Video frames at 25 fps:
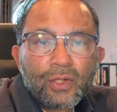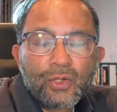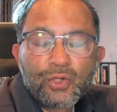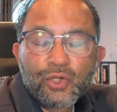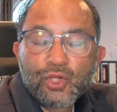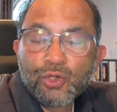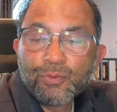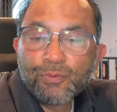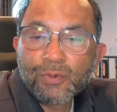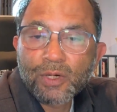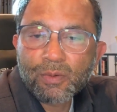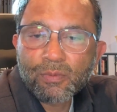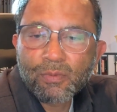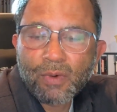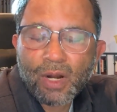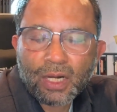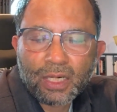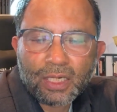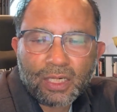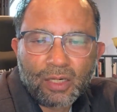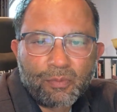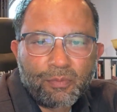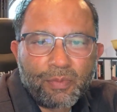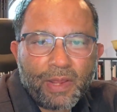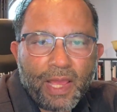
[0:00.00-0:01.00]
Tumor
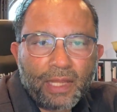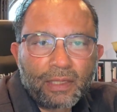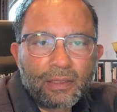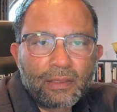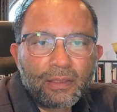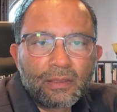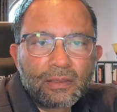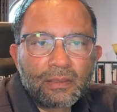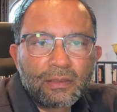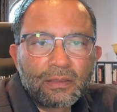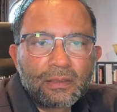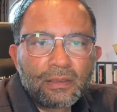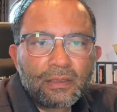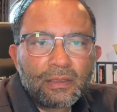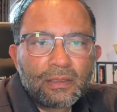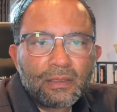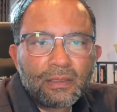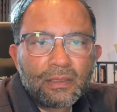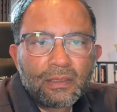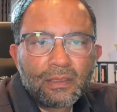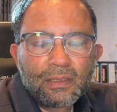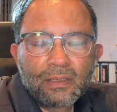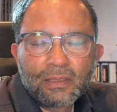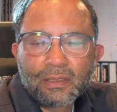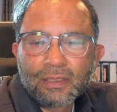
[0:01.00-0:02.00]
marker panel,
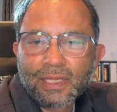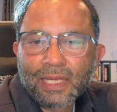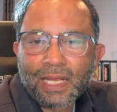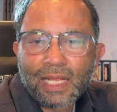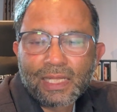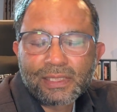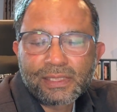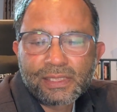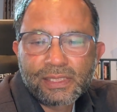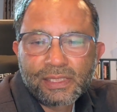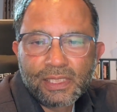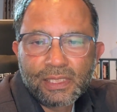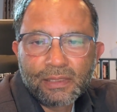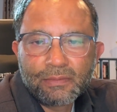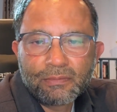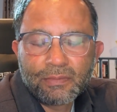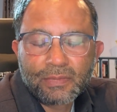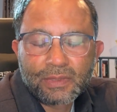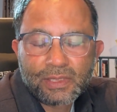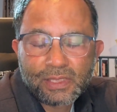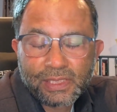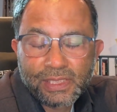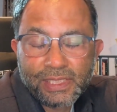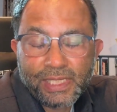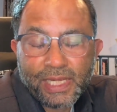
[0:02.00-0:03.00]
calcium
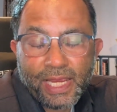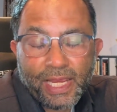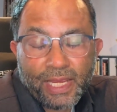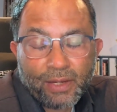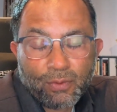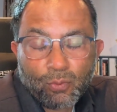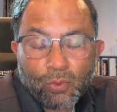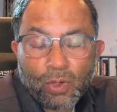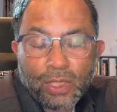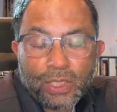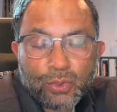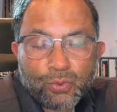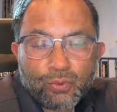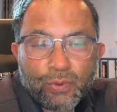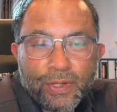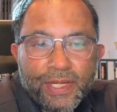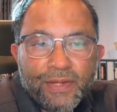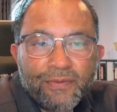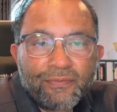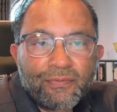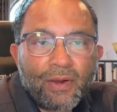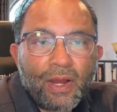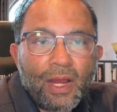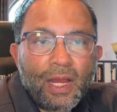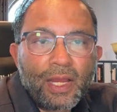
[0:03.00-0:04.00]

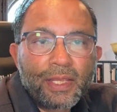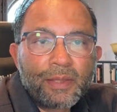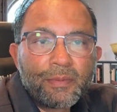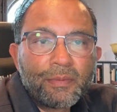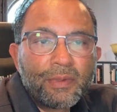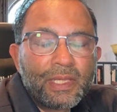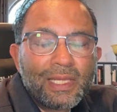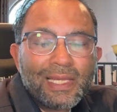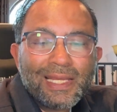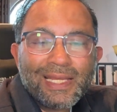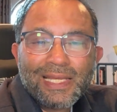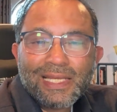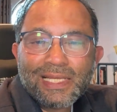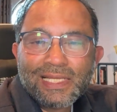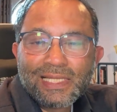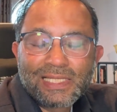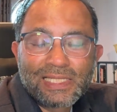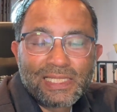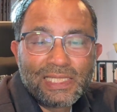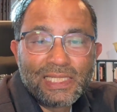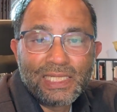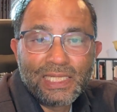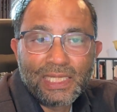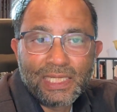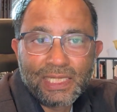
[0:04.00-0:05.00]
CA125,
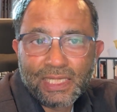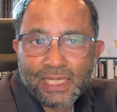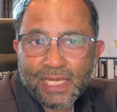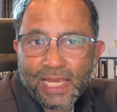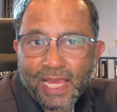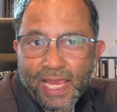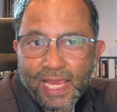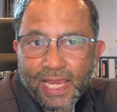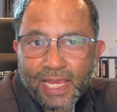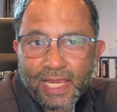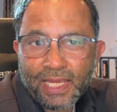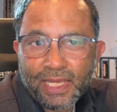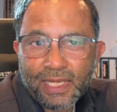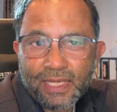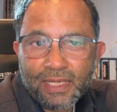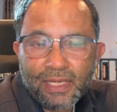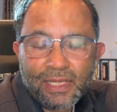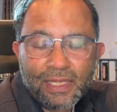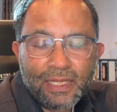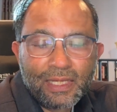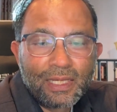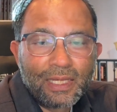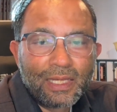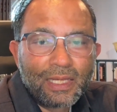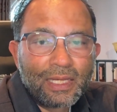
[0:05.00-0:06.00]
CEA,
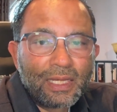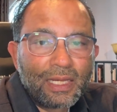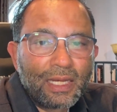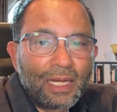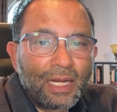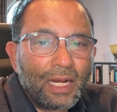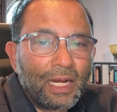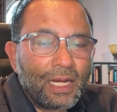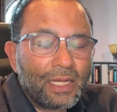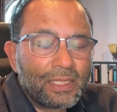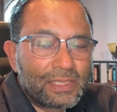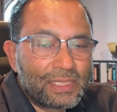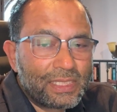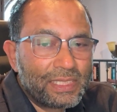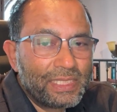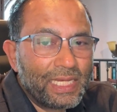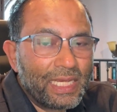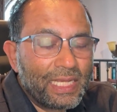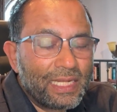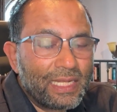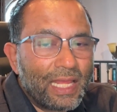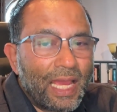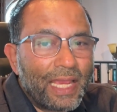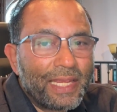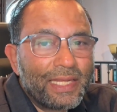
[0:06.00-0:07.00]

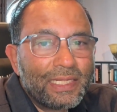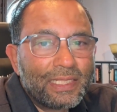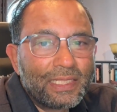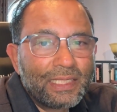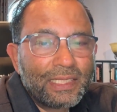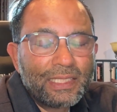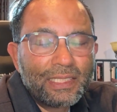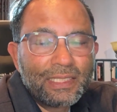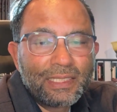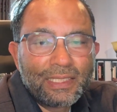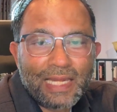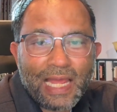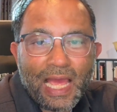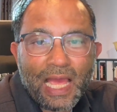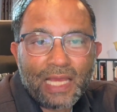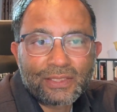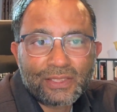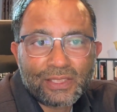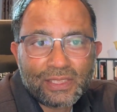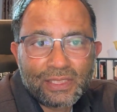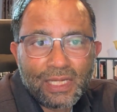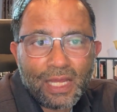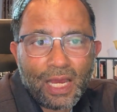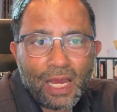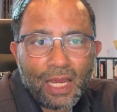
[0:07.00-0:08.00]

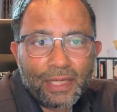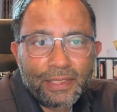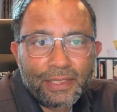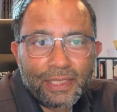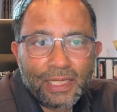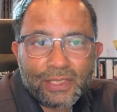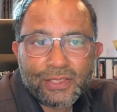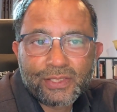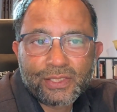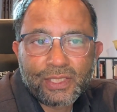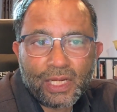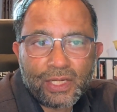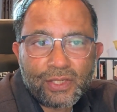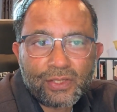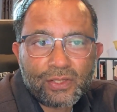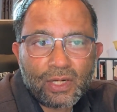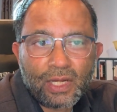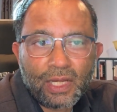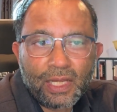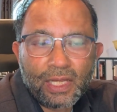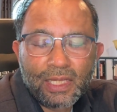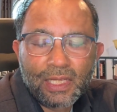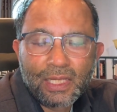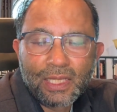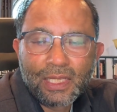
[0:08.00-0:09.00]
CA19-9,
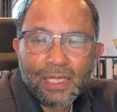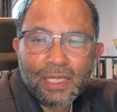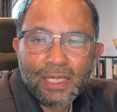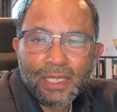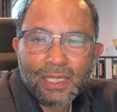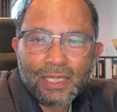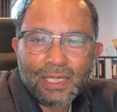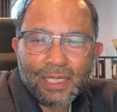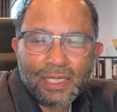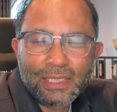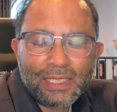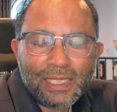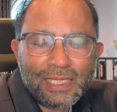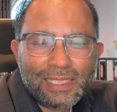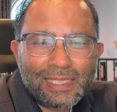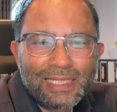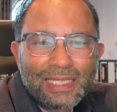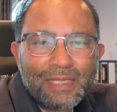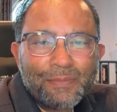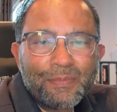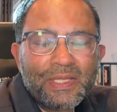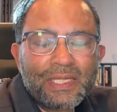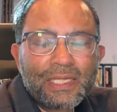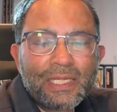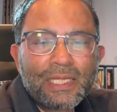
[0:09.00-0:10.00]
etc. It has
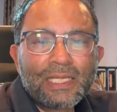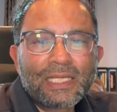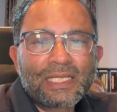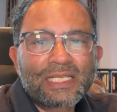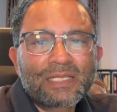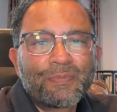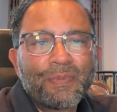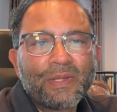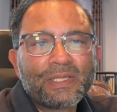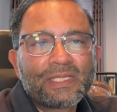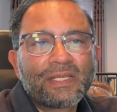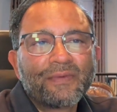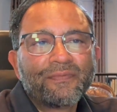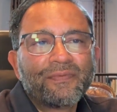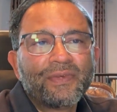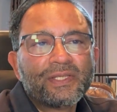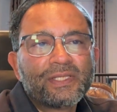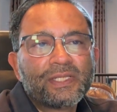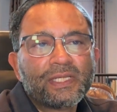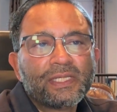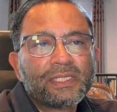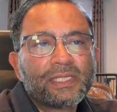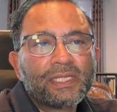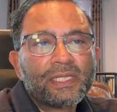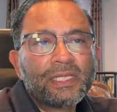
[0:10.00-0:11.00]
limited
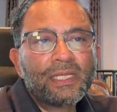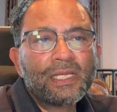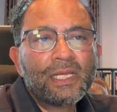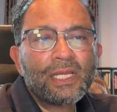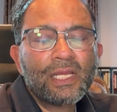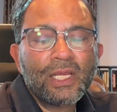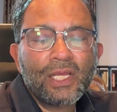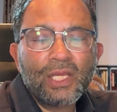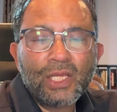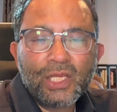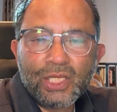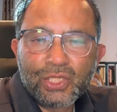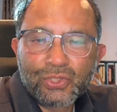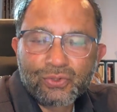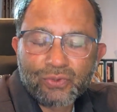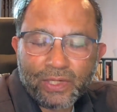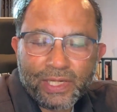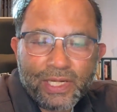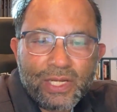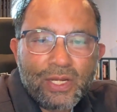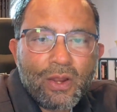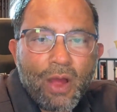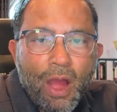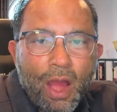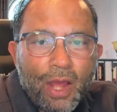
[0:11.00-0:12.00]
specificity,
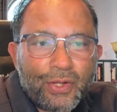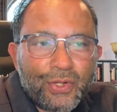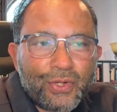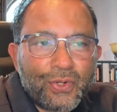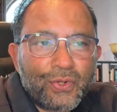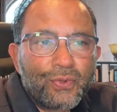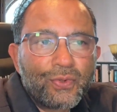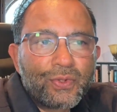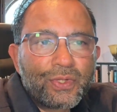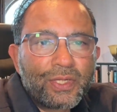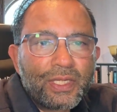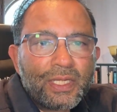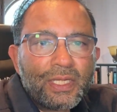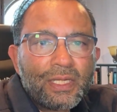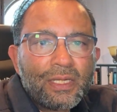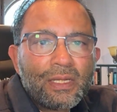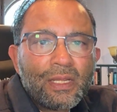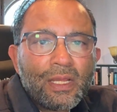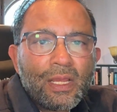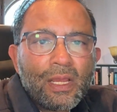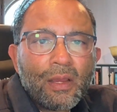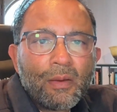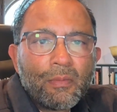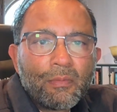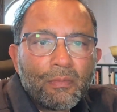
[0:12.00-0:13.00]
usually not routine,
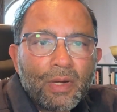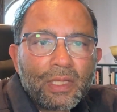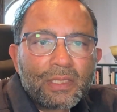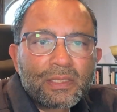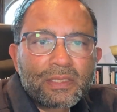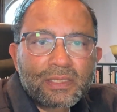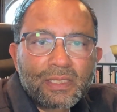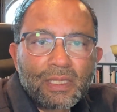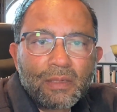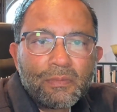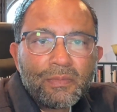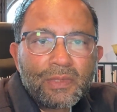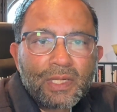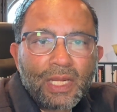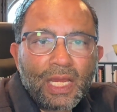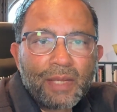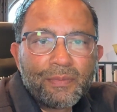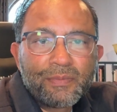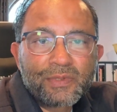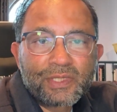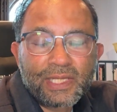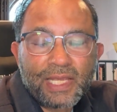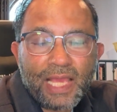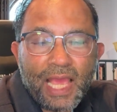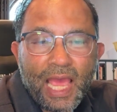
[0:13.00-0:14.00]
but
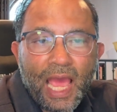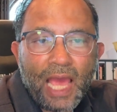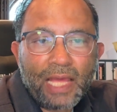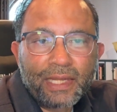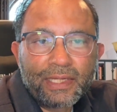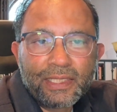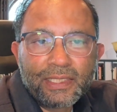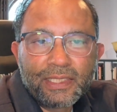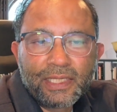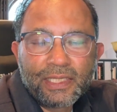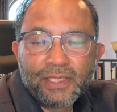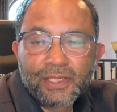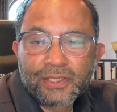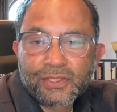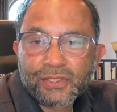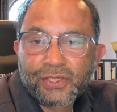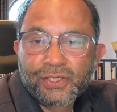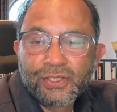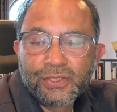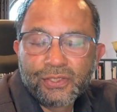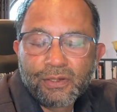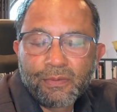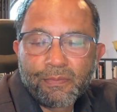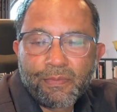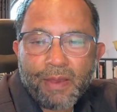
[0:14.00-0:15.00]
sometimes added in
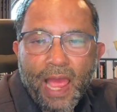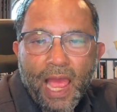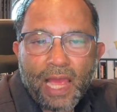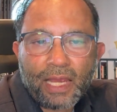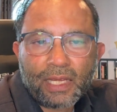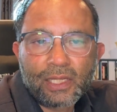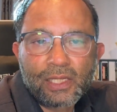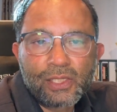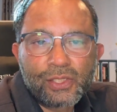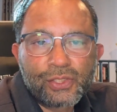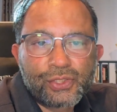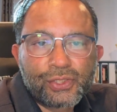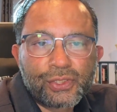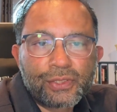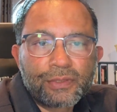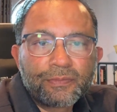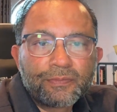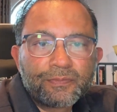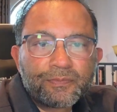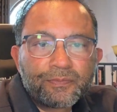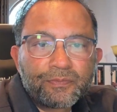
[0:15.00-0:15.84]
executive package.